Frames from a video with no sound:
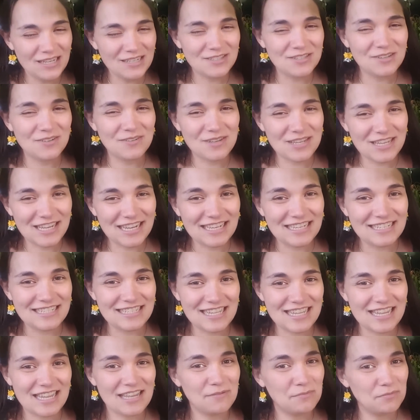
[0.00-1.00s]
So he has
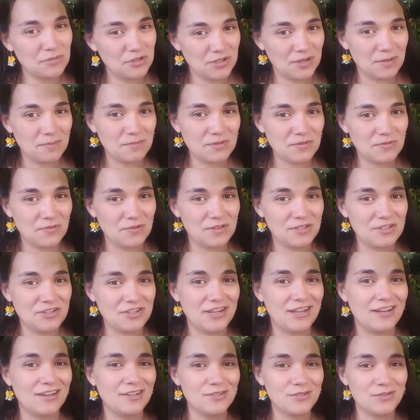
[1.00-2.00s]
the name Chips for the
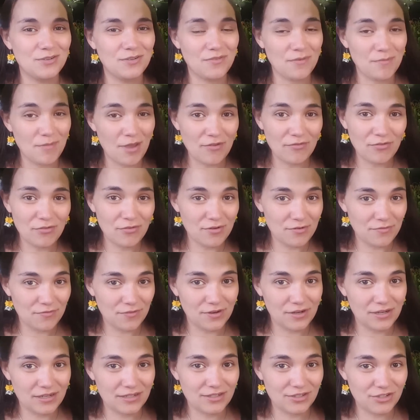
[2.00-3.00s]
channel. So if I'm ever
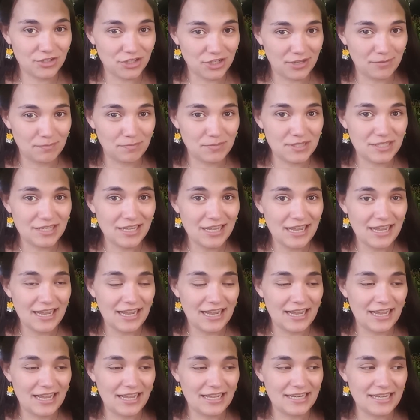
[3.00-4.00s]
referring to Chips
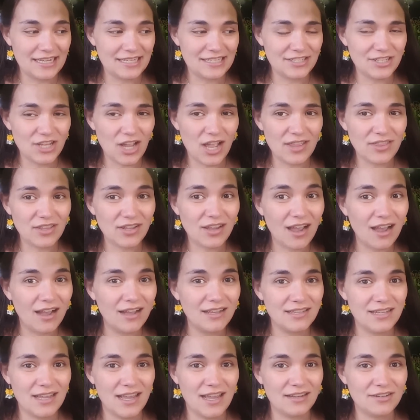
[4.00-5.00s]
and it's not in the
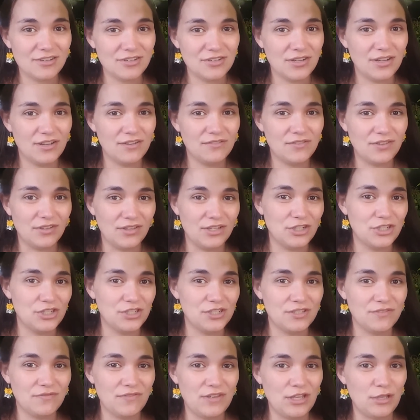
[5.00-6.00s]
context of
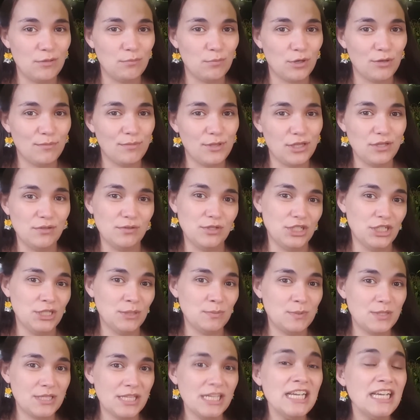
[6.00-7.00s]
delicious vegan barbecue
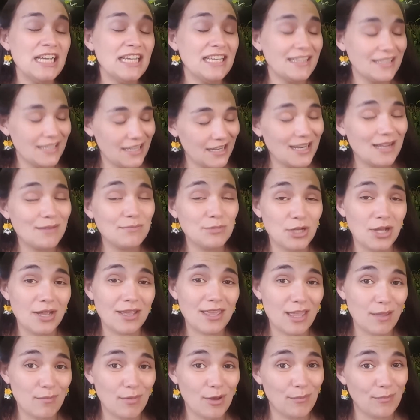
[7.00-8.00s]
chips, then I'm
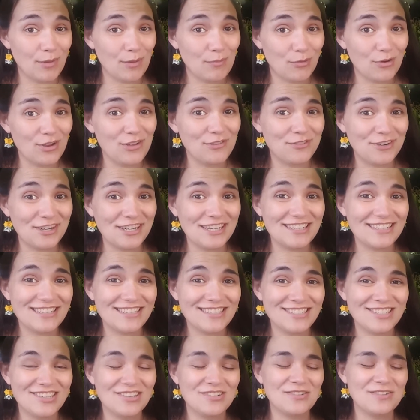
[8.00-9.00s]
talking about my boyfriend.
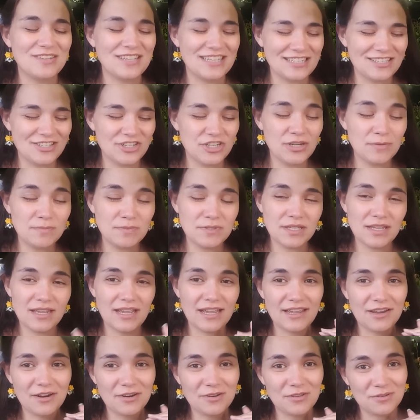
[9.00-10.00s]
So yes, Chips and
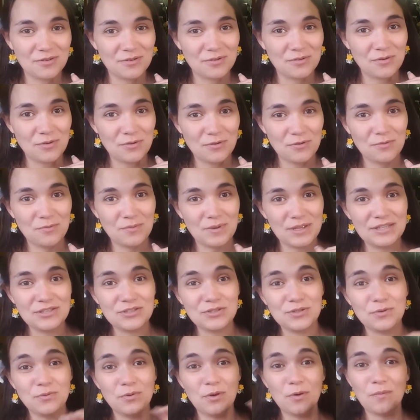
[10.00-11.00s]
I are who went
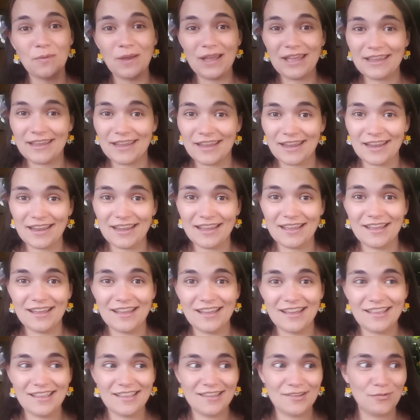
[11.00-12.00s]
to Hawaii.
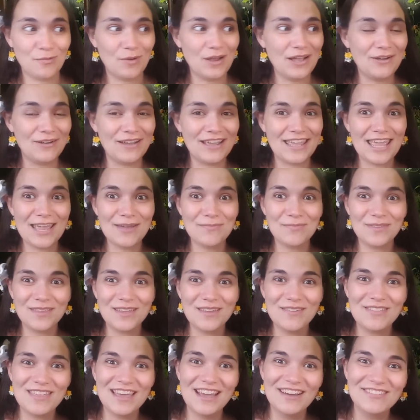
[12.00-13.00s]
Uh, wow, I can't
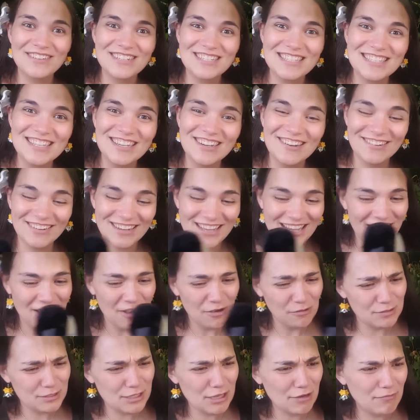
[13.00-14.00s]
believe that was so,
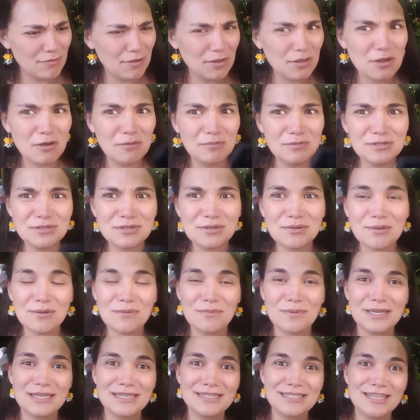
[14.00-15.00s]
was that really almost three
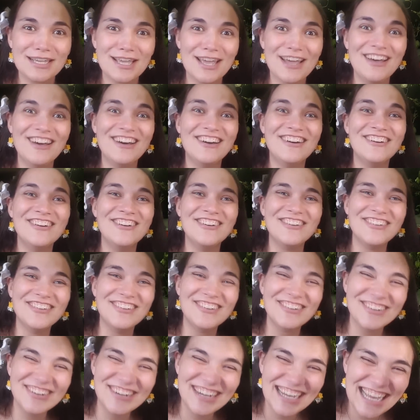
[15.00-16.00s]
weeks ago?
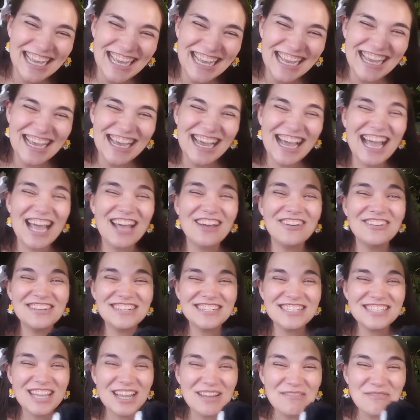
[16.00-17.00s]
How
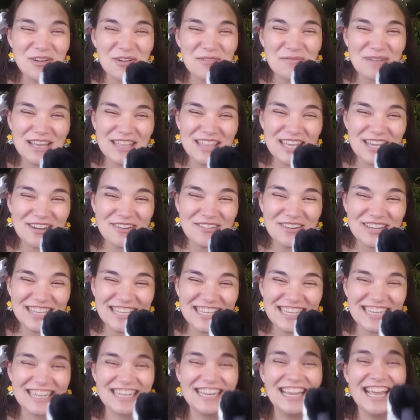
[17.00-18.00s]
does time go by that
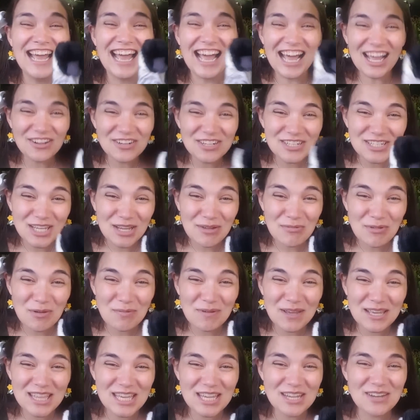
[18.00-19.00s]
quickly? How does time go
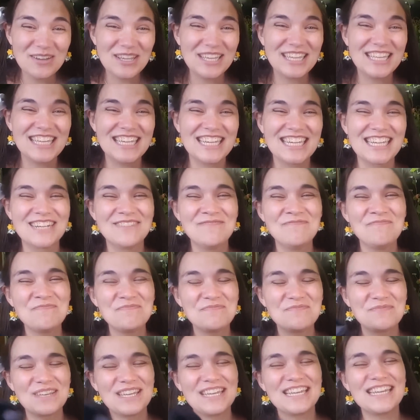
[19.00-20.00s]
by that quickly?
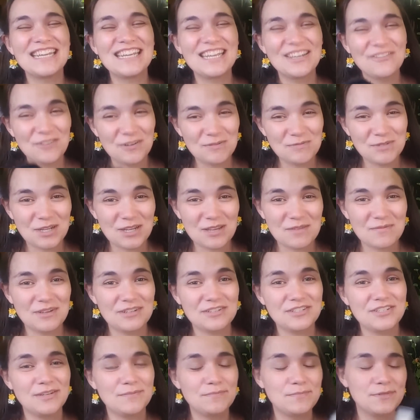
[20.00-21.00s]
But if I'm talking
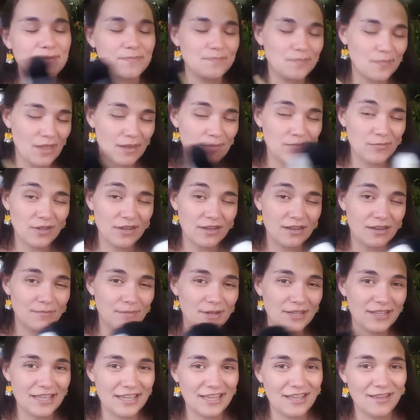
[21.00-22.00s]
about Chips, I'm talking
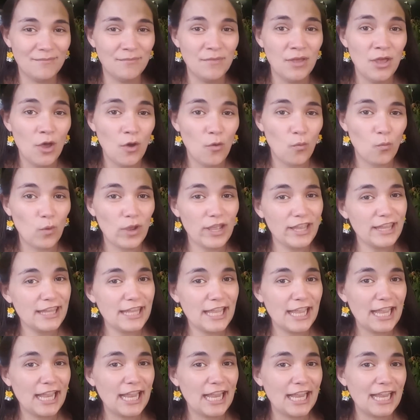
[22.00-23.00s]
about him. One
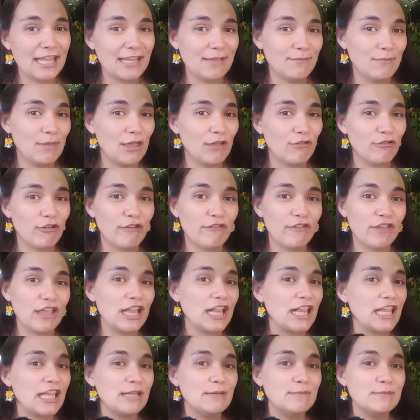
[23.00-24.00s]
day he may
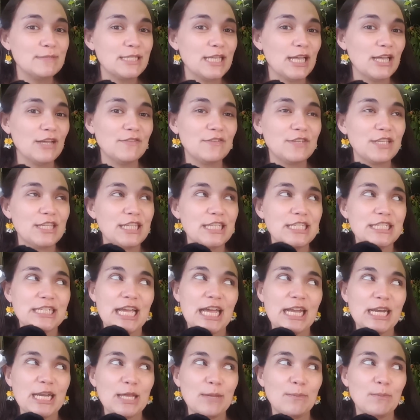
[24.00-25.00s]
reveal himself to the
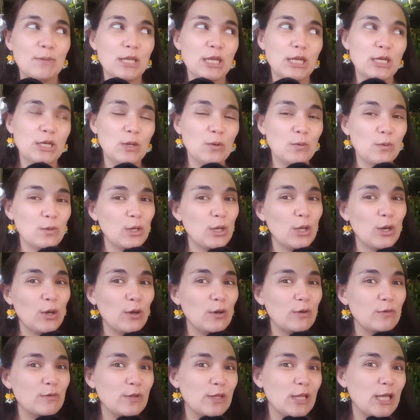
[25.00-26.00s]
channel, but I don't
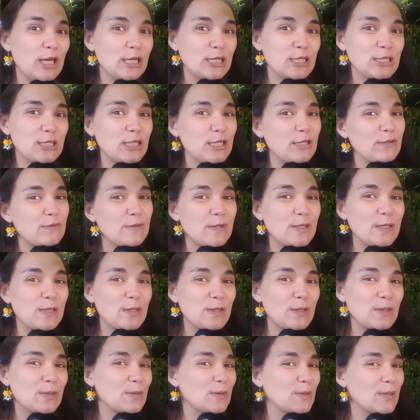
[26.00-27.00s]
know if he'll actually
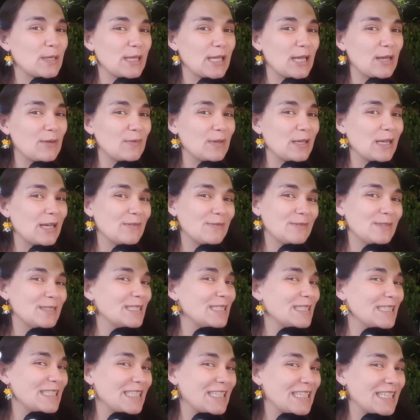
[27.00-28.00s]
follow through on that. We'll have
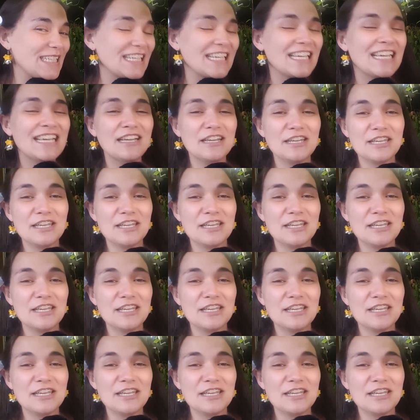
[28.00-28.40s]
to see.